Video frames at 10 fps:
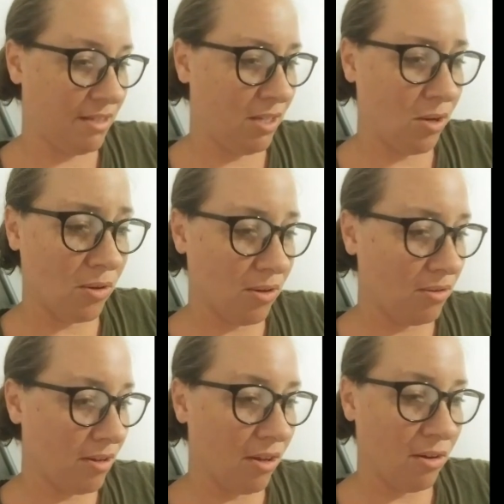go, go,
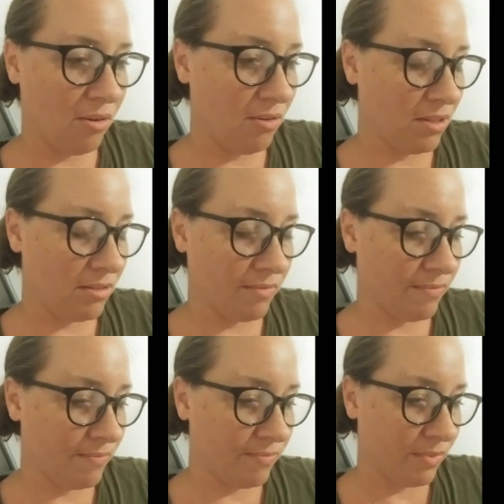go.
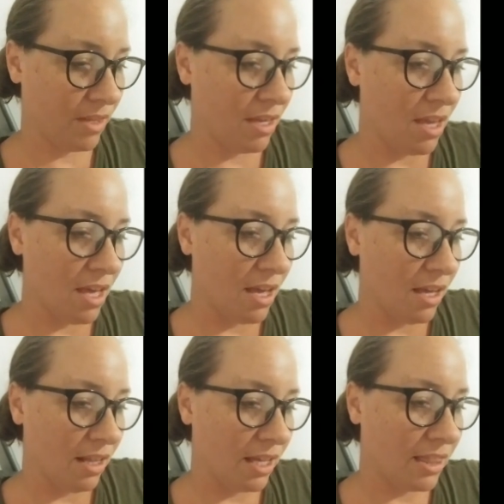And
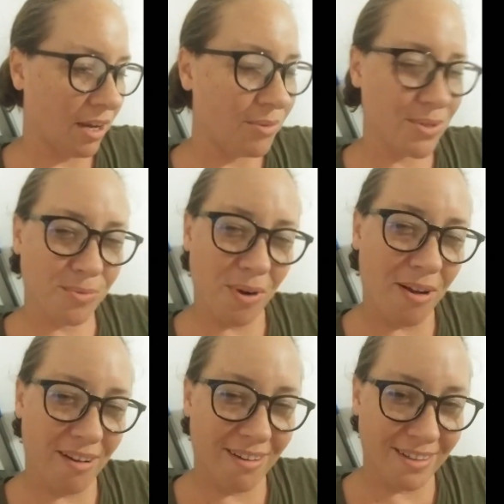like, that was
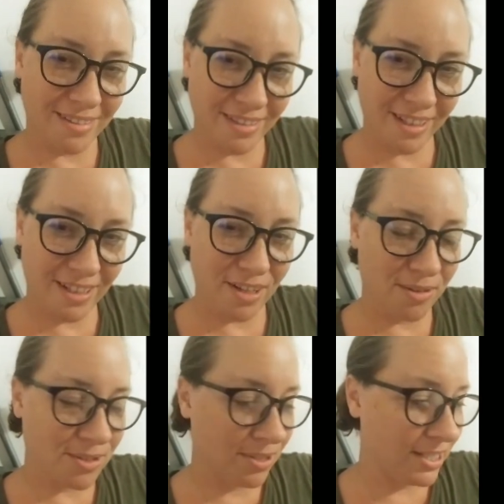wrong.
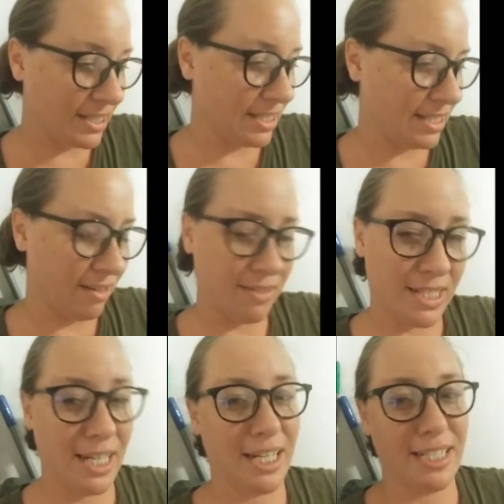I was only
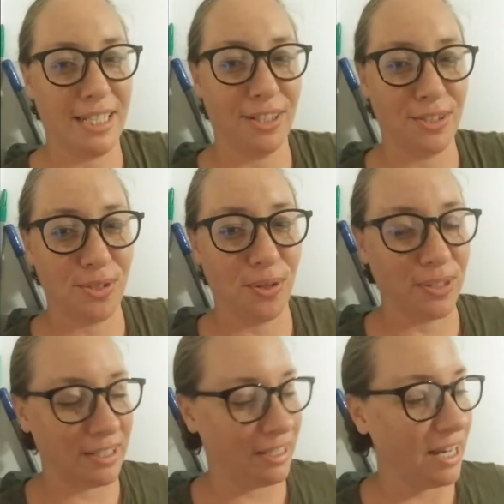17, 18 years
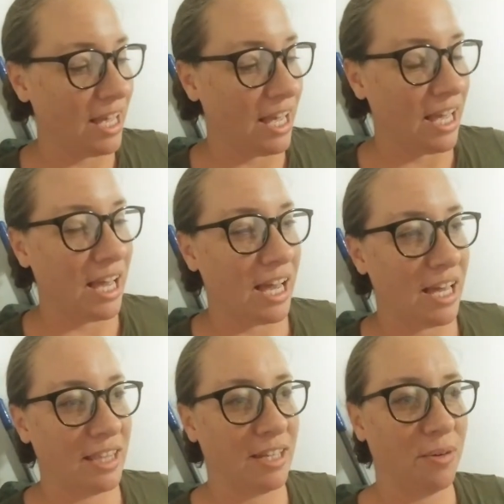old, and
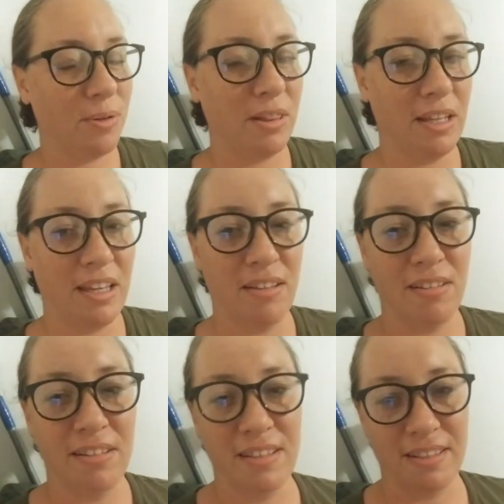they were
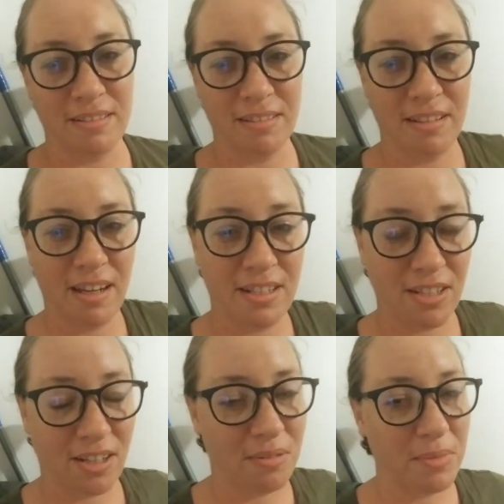legal, and I
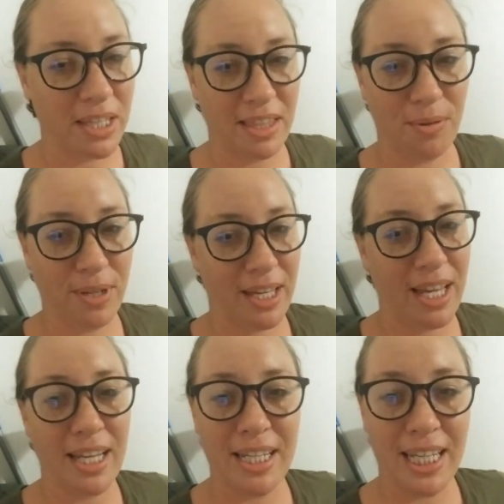took them like they were
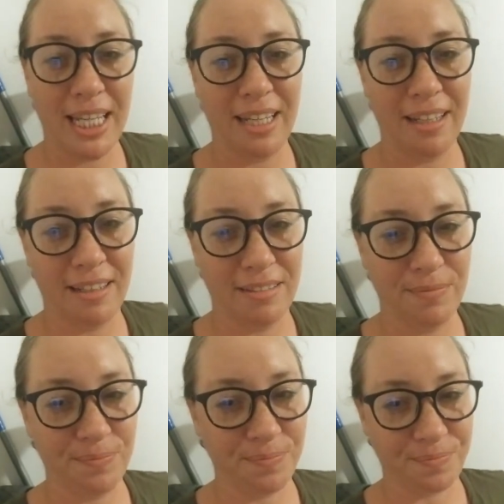candy,
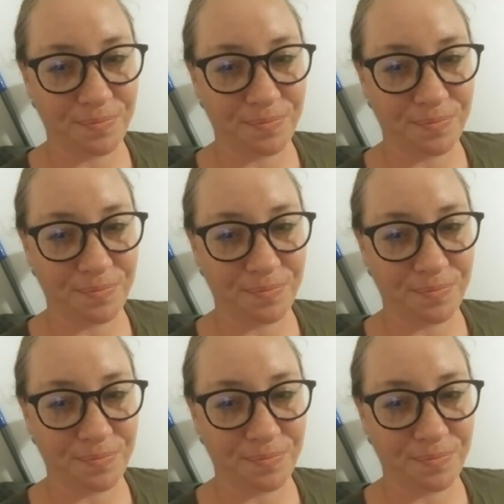and